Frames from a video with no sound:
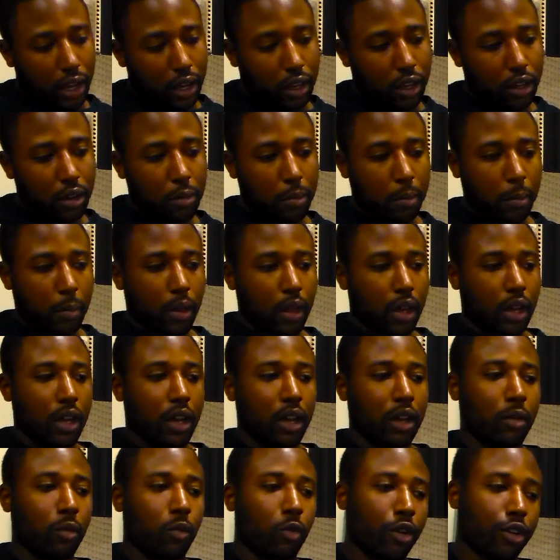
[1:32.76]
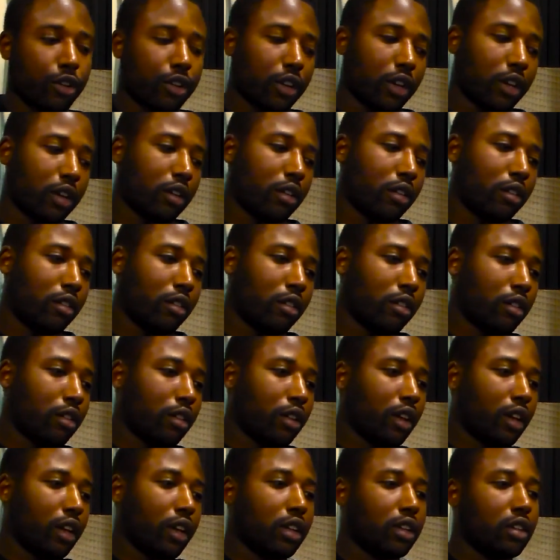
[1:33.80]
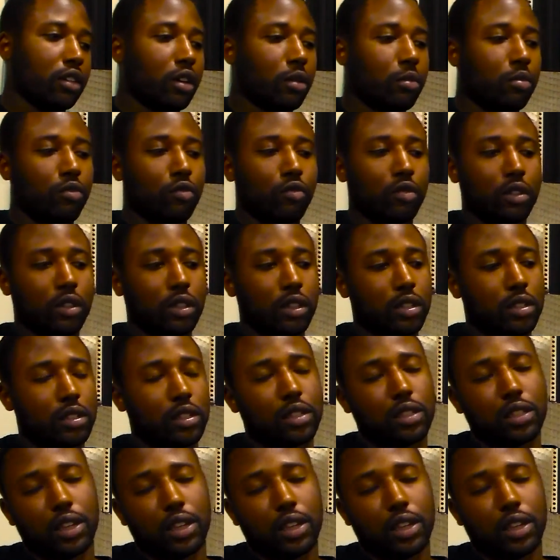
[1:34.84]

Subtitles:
I am. I'm working on a double release.